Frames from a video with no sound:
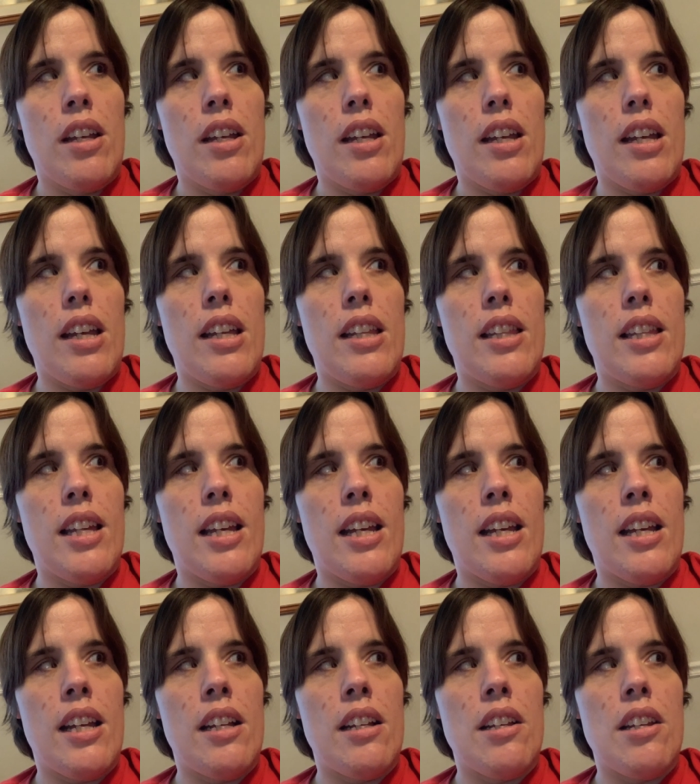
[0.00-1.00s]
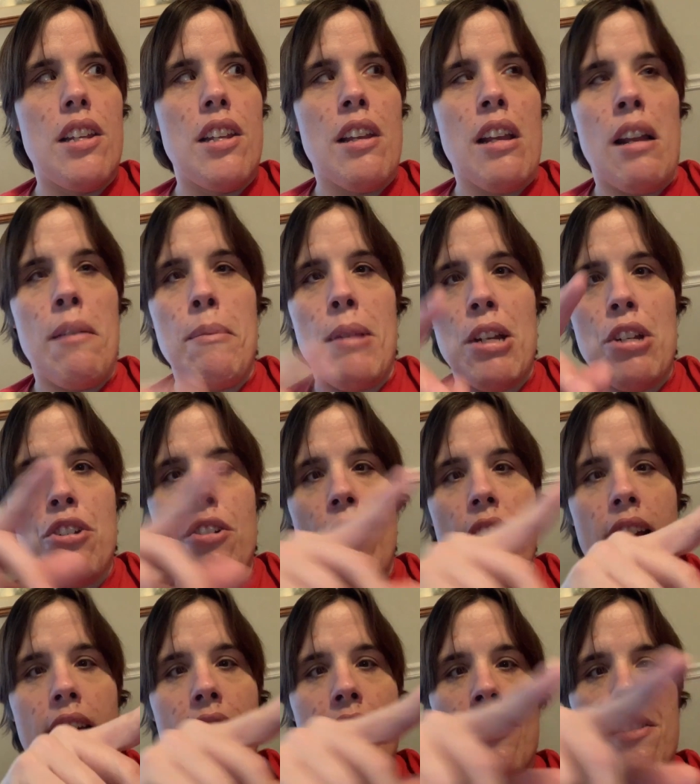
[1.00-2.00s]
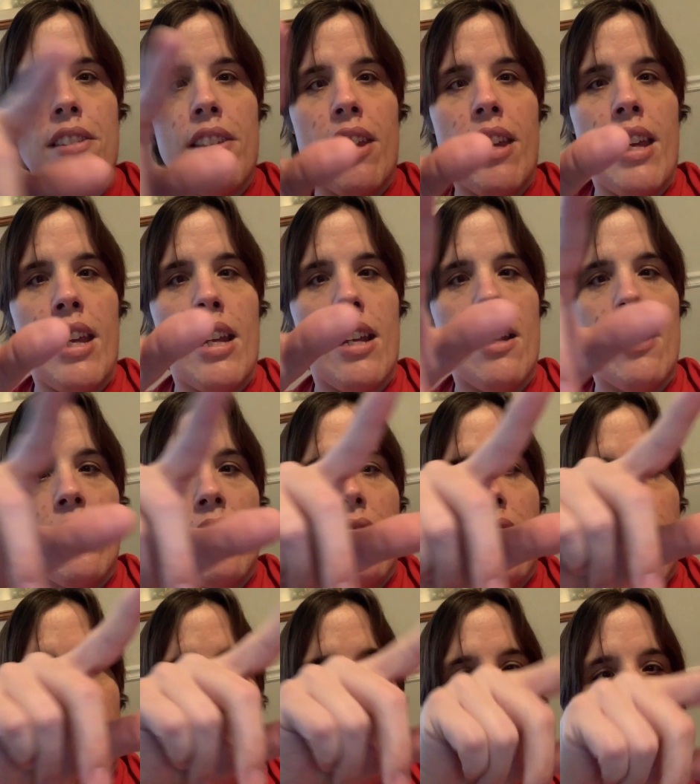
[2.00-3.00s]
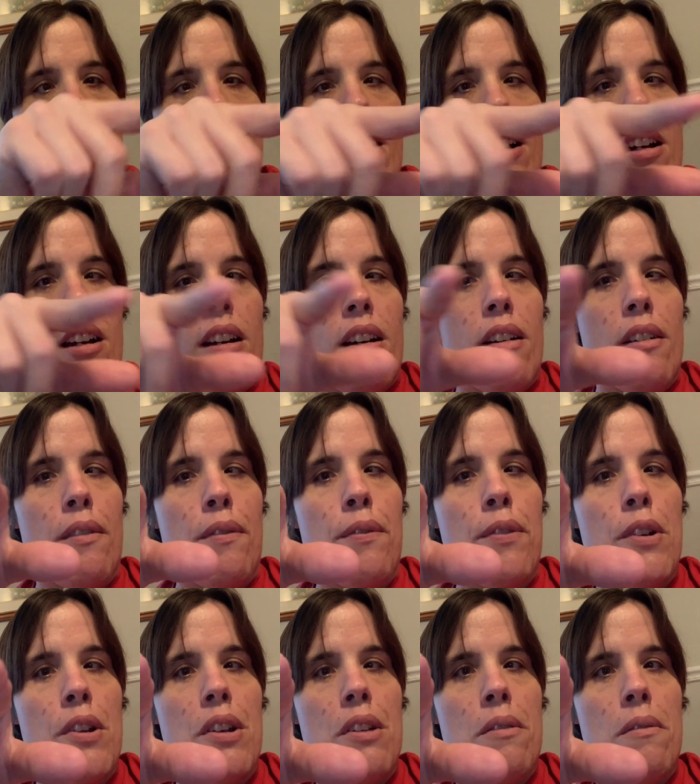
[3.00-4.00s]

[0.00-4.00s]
And then you got to make sure it has like foot